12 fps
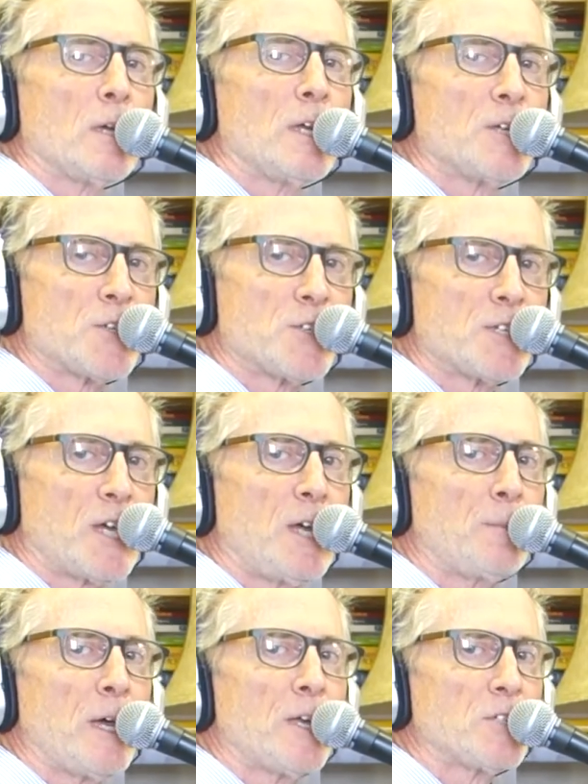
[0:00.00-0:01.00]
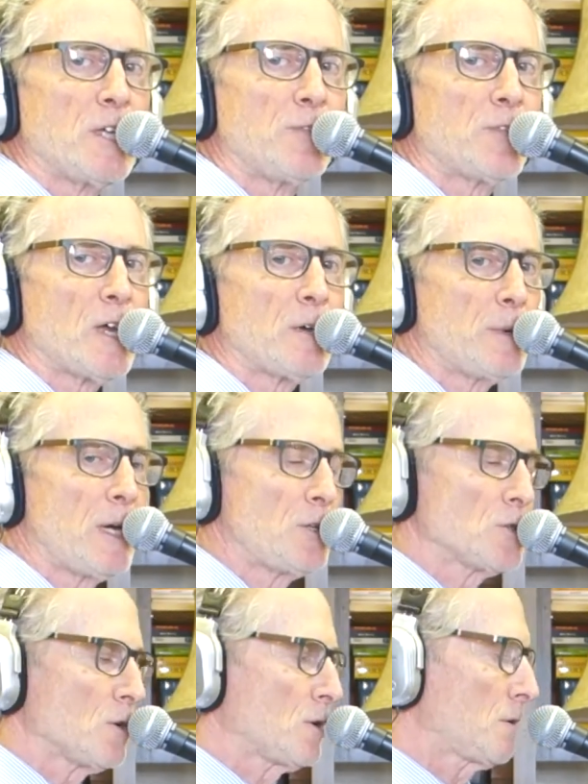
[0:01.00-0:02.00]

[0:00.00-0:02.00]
is the same as E flat major.